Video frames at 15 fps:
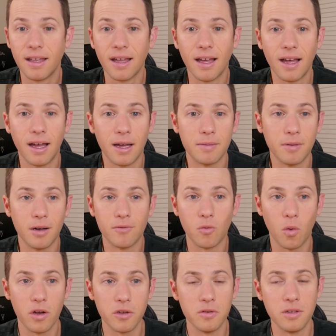Of
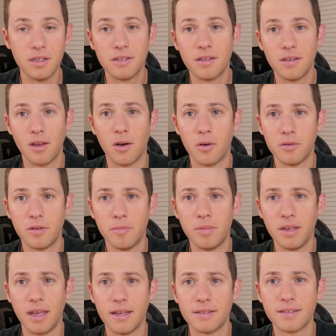what you need to know to
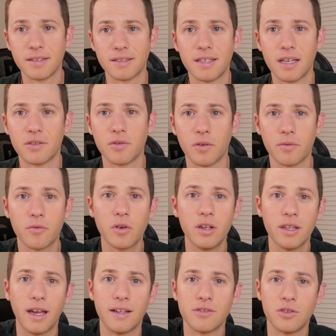be a successful
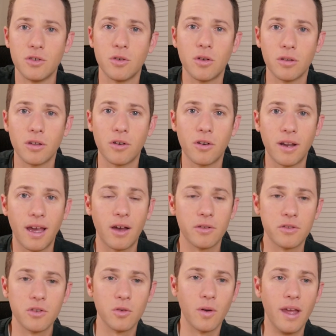freelancer. You could learn how
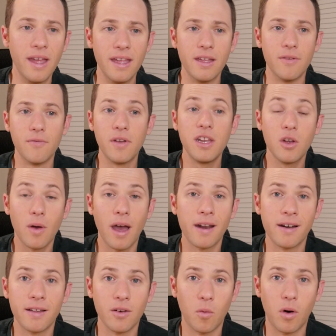to video
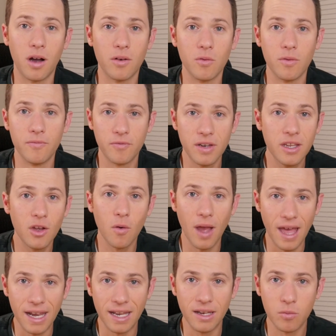edit
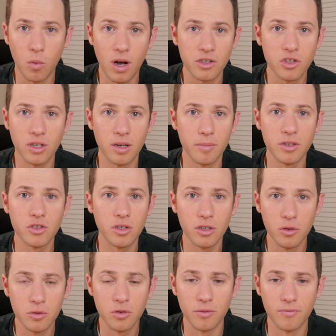watching a bunch of
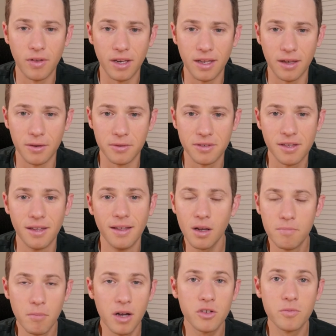YouTube videos.
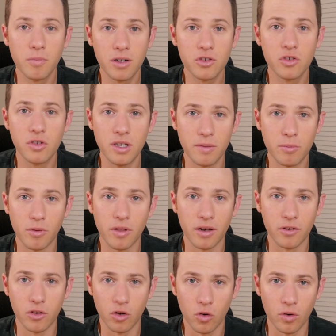Much, much cheaper than
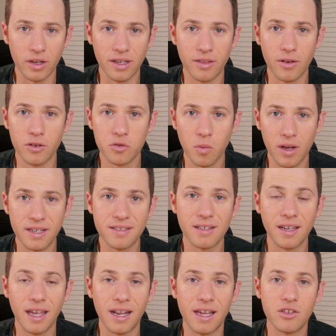a degree. There's ways
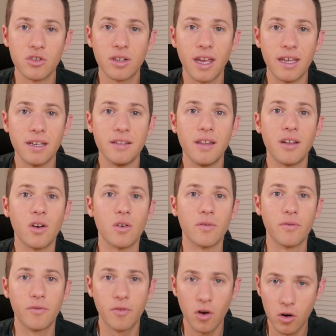to get educated that are
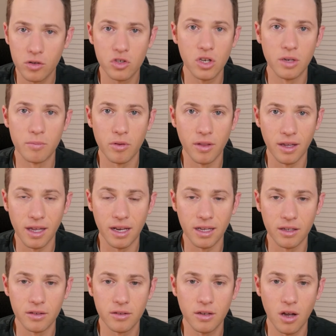far cheaper than
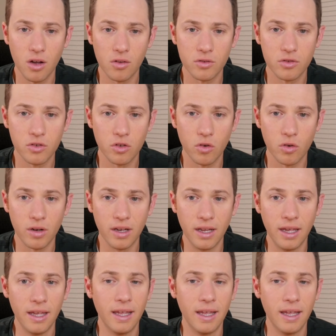getting a college degree.